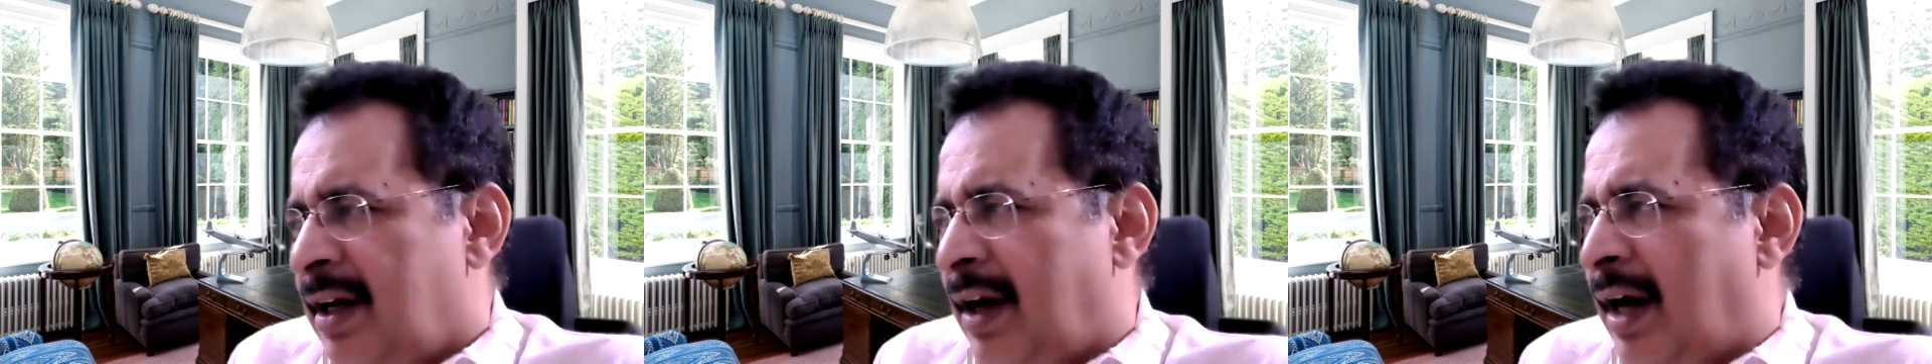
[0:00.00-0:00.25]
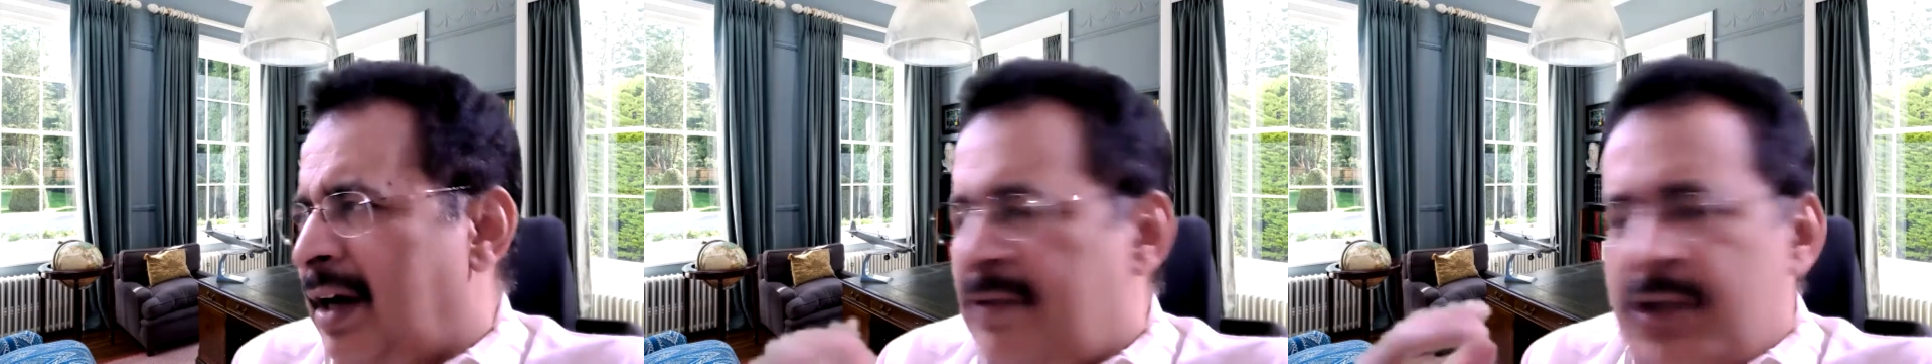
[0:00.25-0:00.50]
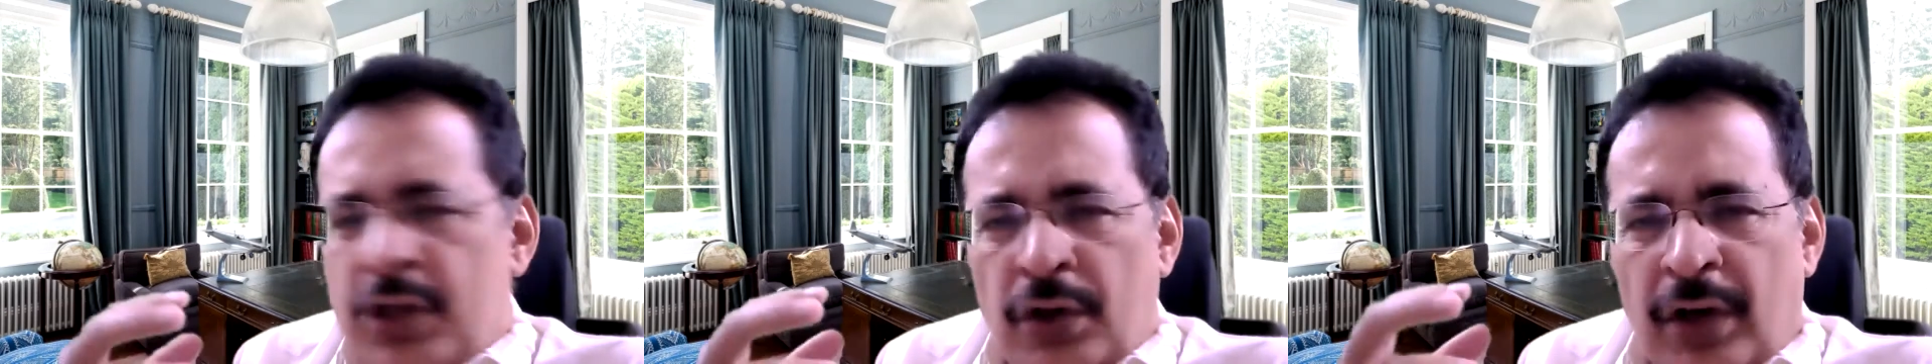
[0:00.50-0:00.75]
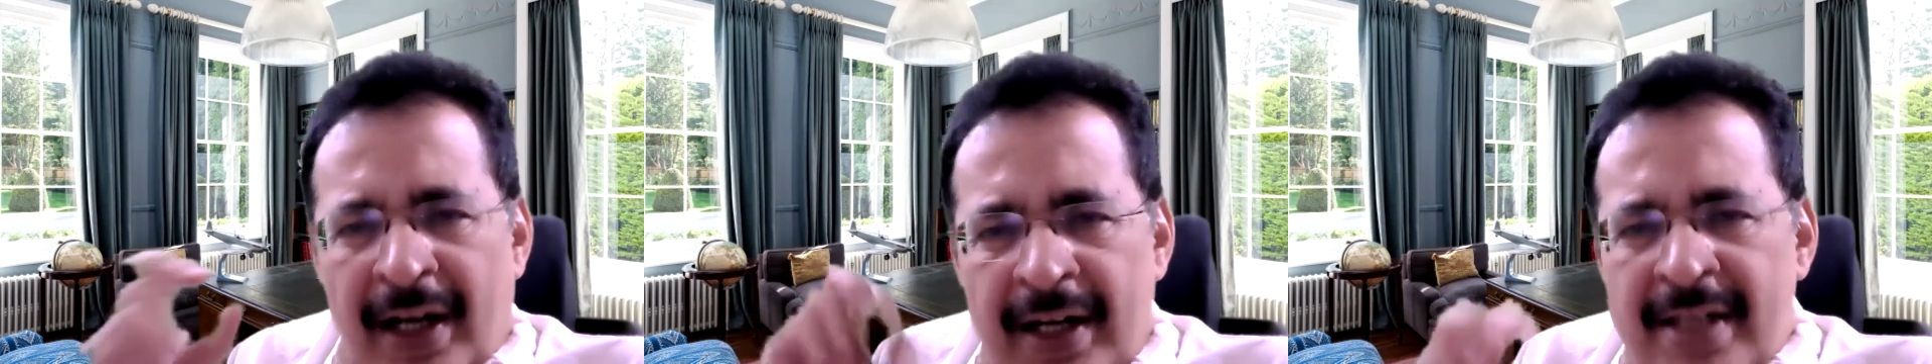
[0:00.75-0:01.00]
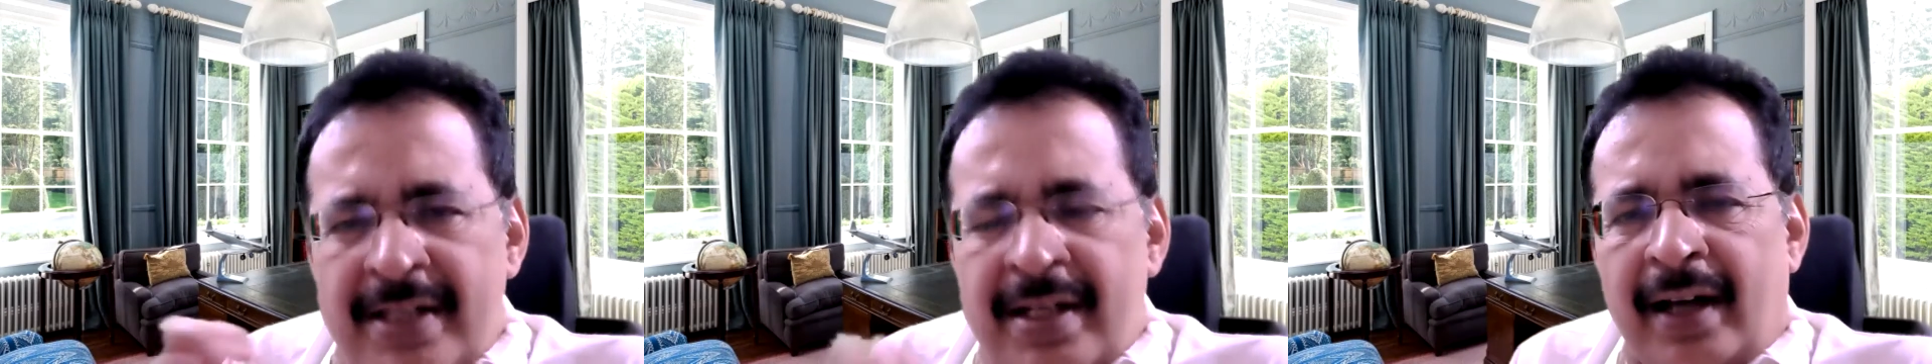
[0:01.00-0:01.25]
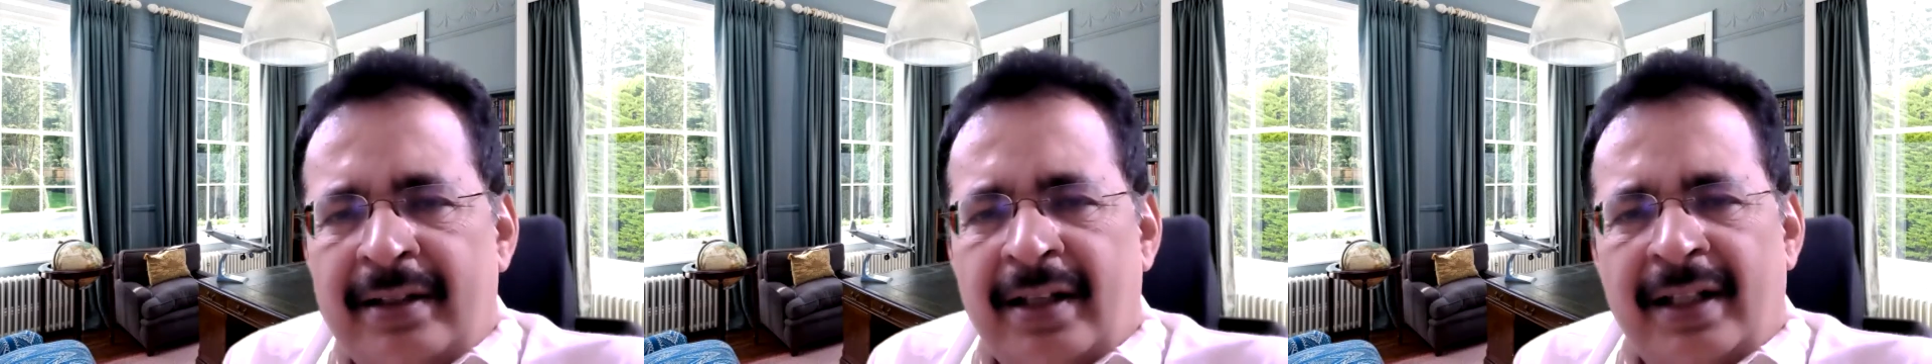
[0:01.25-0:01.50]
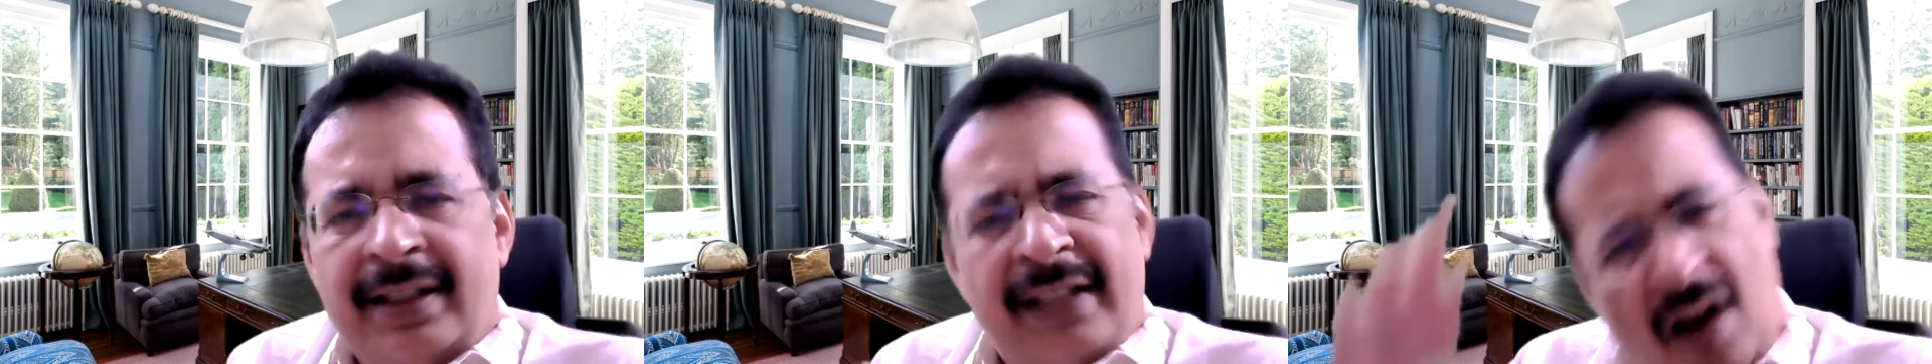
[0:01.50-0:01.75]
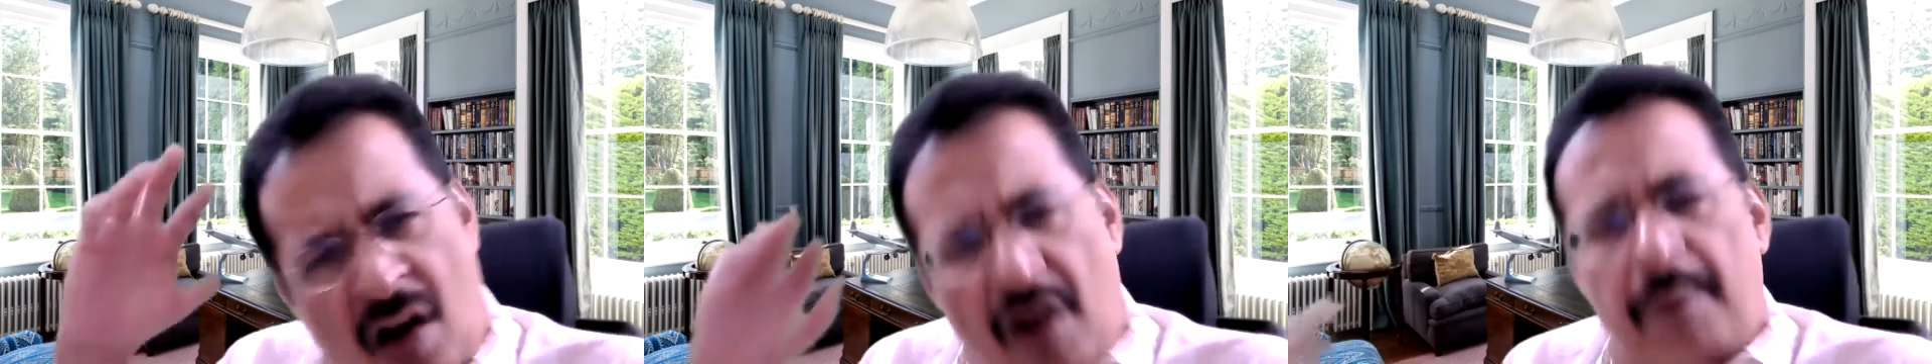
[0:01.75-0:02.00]
and we should understand that
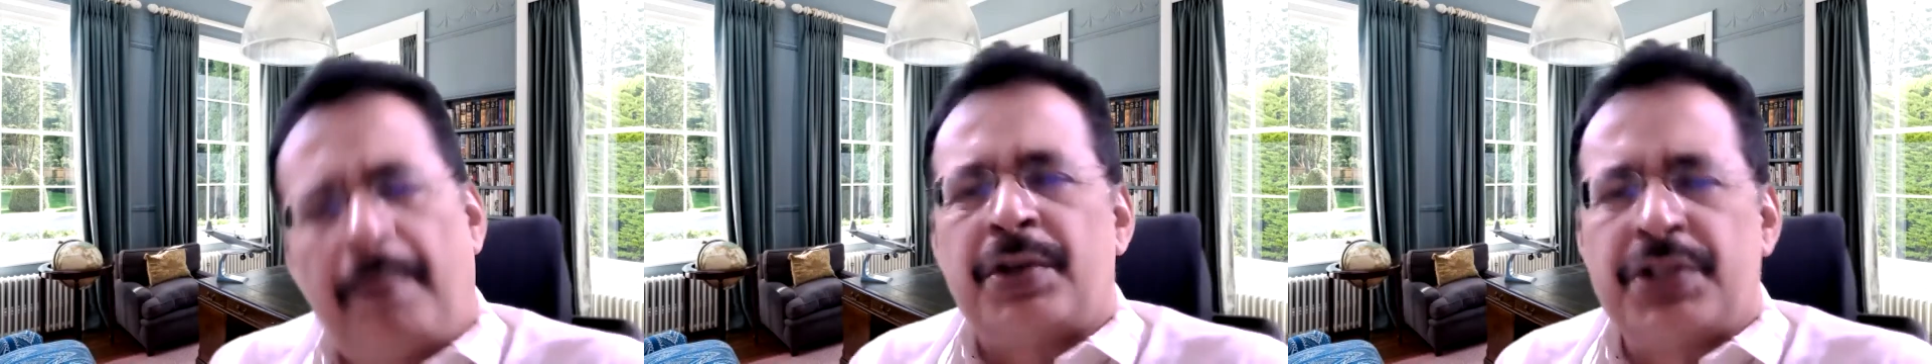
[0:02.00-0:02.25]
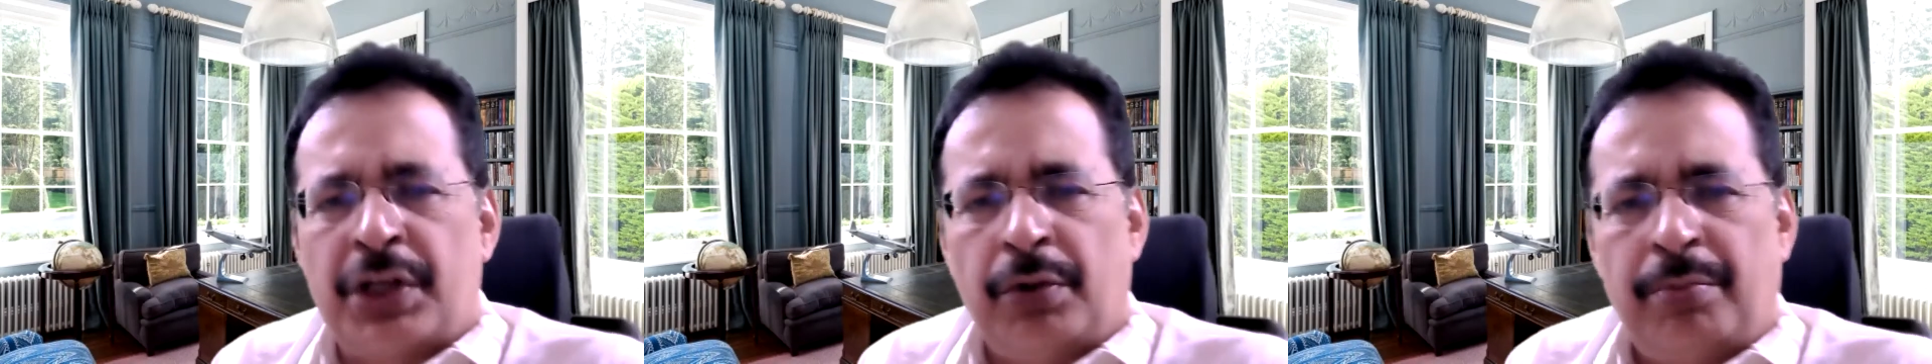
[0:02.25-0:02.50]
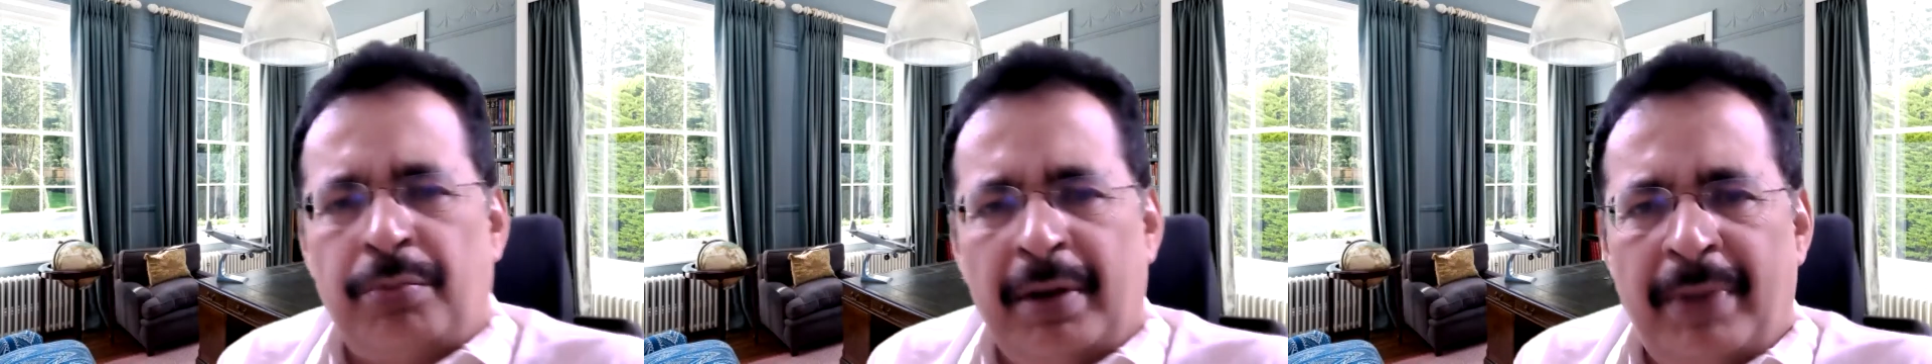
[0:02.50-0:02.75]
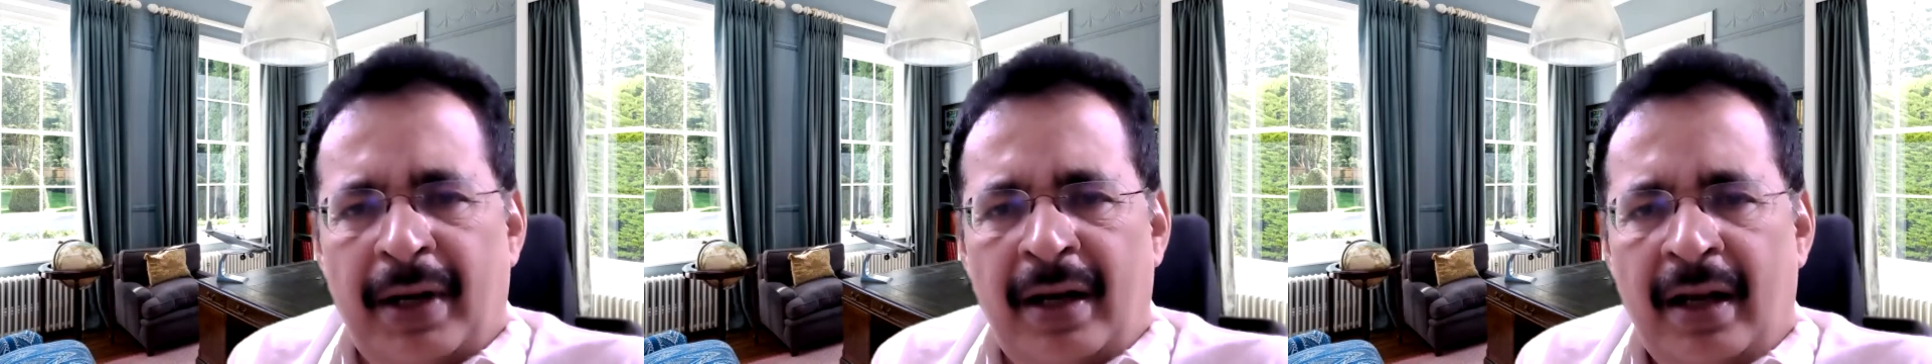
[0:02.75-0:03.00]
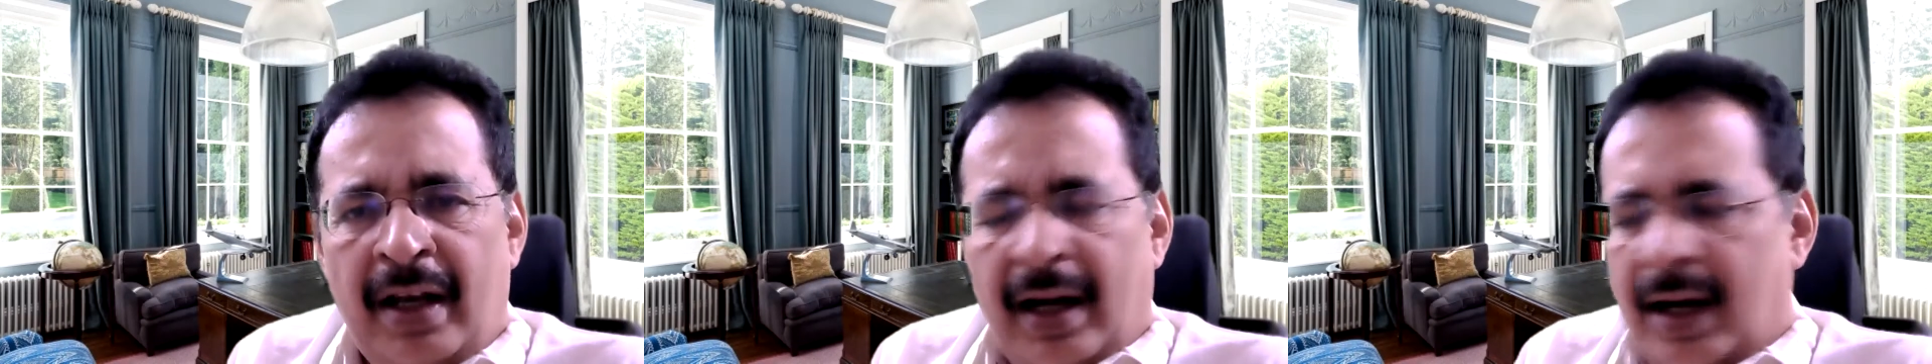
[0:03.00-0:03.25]
there are positive people.